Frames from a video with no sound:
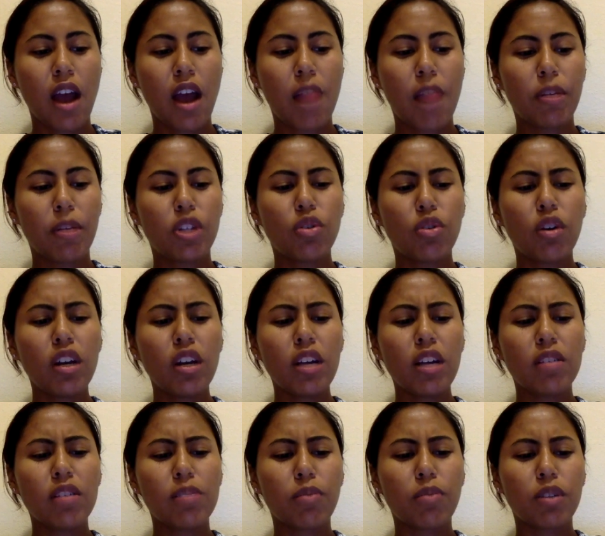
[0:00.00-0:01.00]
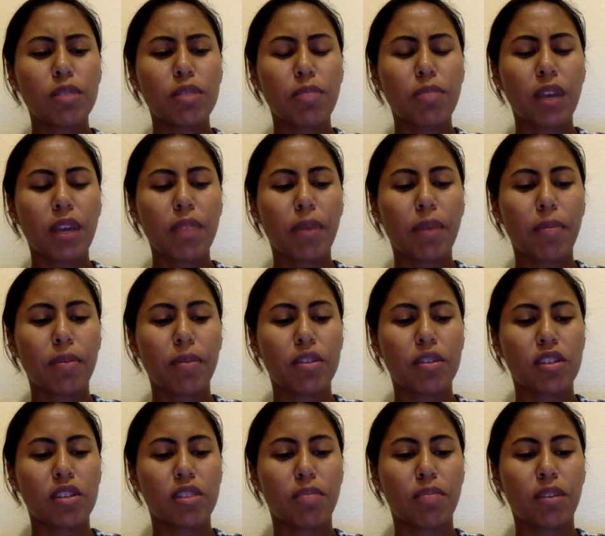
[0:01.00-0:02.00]
Majority of sports played by
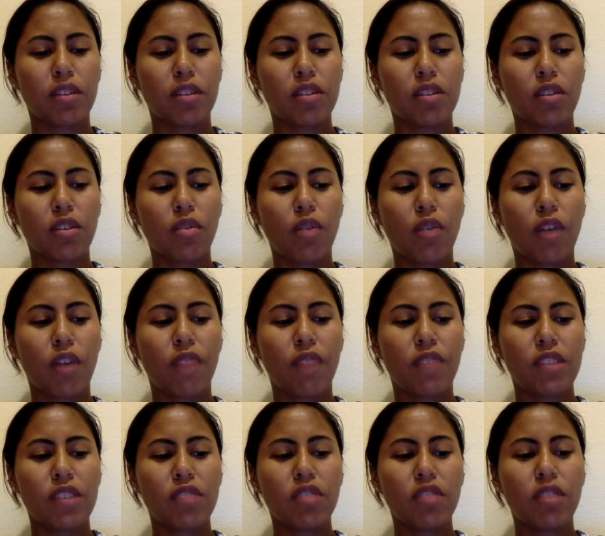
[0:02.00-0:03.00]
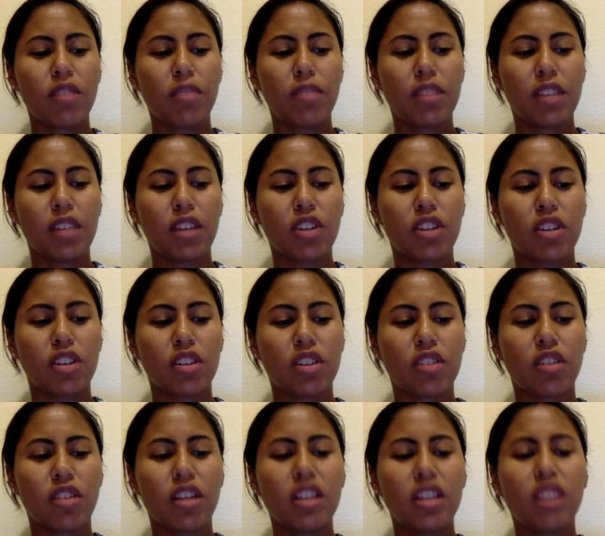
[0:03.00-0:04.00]
participants who have physical limitations
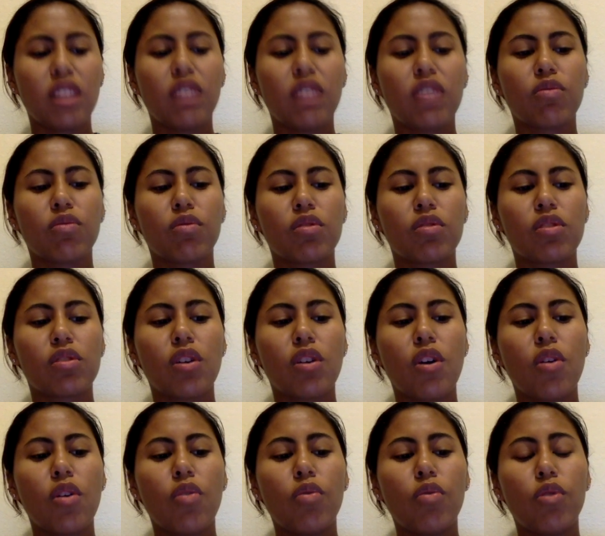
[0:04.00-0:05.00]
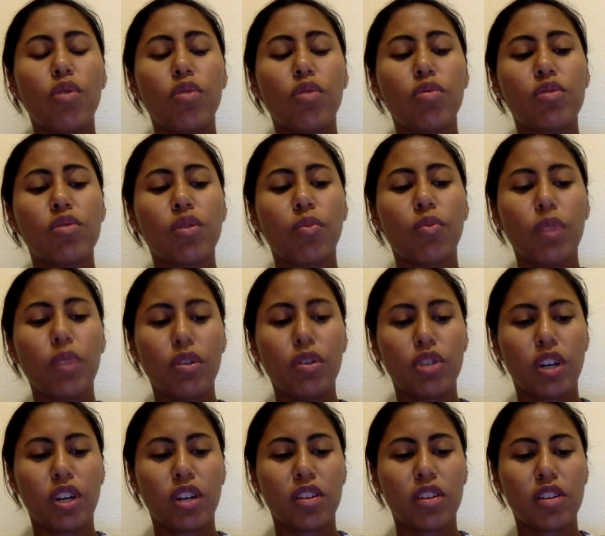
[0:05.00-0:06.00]
are individuals who use
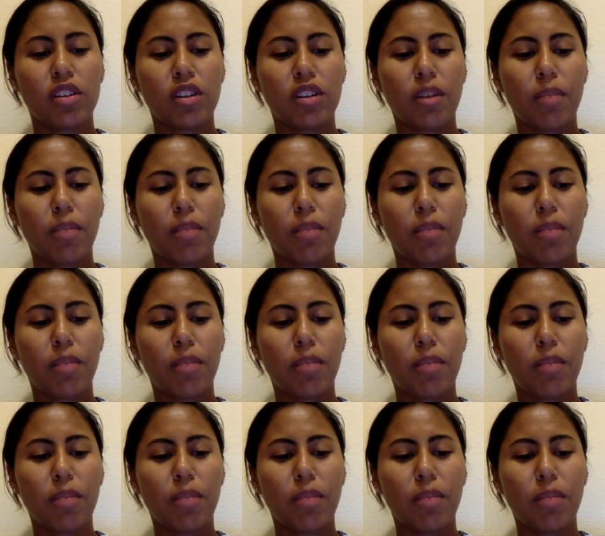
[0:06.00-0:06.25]
wheelchairs.